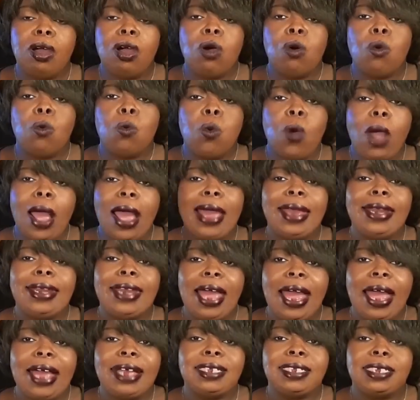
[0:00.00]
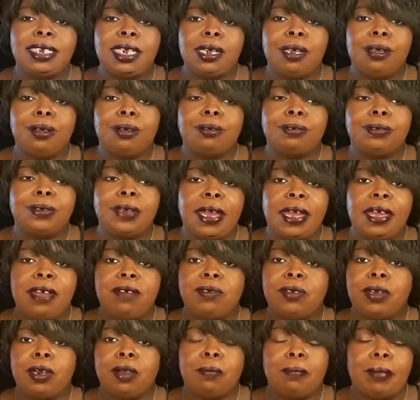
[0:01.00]
why not tell
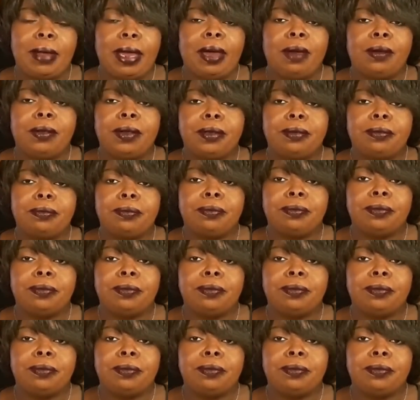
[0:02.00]
David about it?